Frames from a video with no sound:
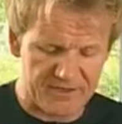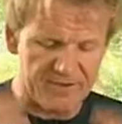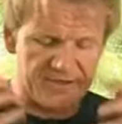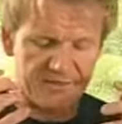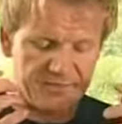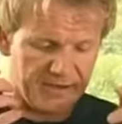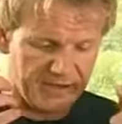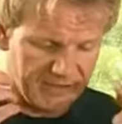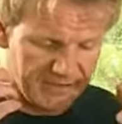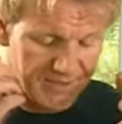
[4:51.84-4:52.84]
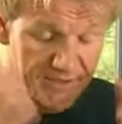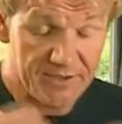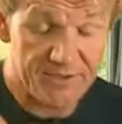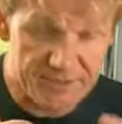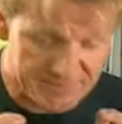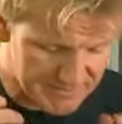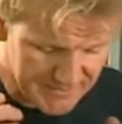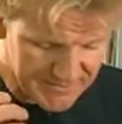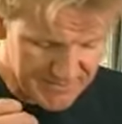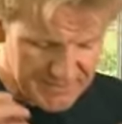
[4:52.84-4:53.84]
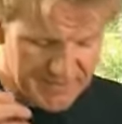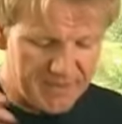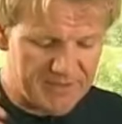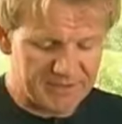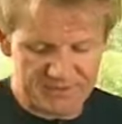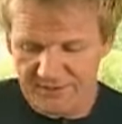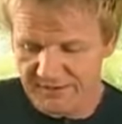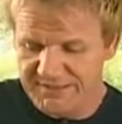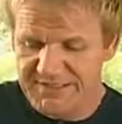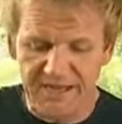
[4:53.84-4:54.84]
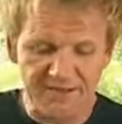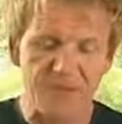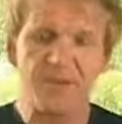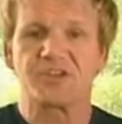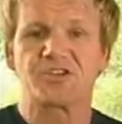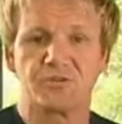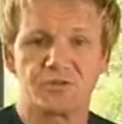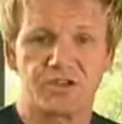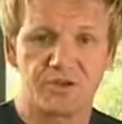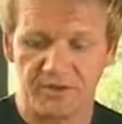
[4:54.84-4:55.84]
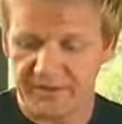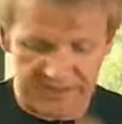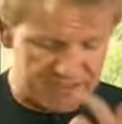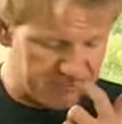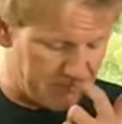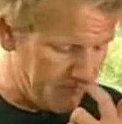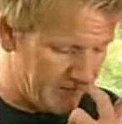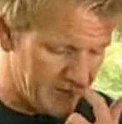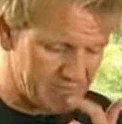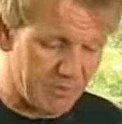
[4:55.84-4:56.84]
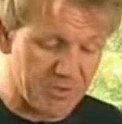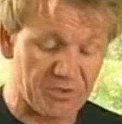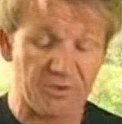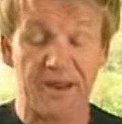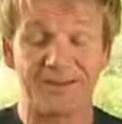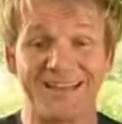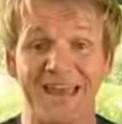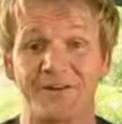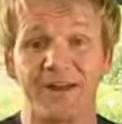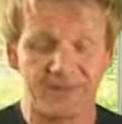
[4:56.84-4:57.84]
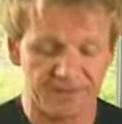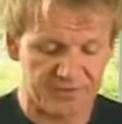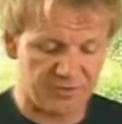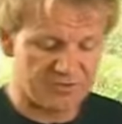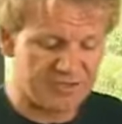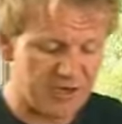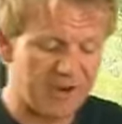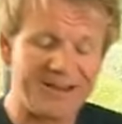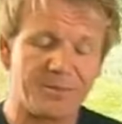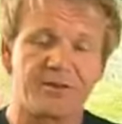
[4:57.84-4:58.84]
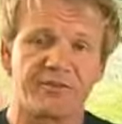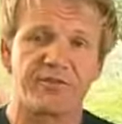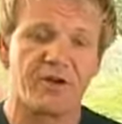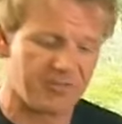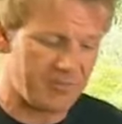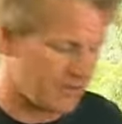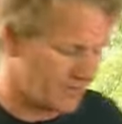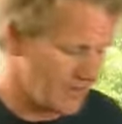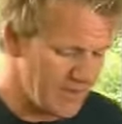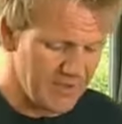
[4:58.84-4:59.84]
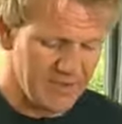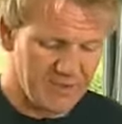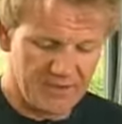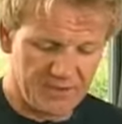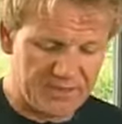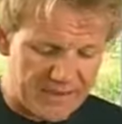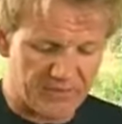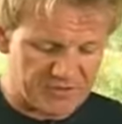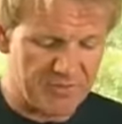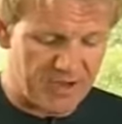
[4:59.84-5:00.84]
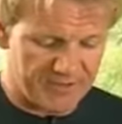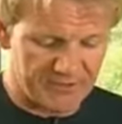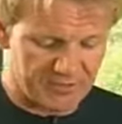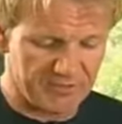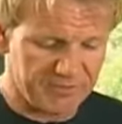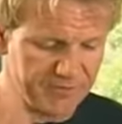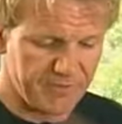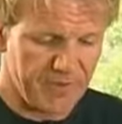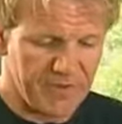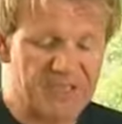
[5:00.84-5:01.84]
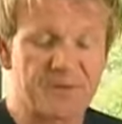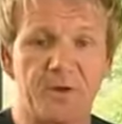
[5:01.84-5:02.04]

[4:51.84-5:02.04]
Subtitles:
a completely, 10-dimensional tool in the kitchen, because what we're going to do now is aerate the sauce and create a little bit of froth, because that was my sort of, I suppose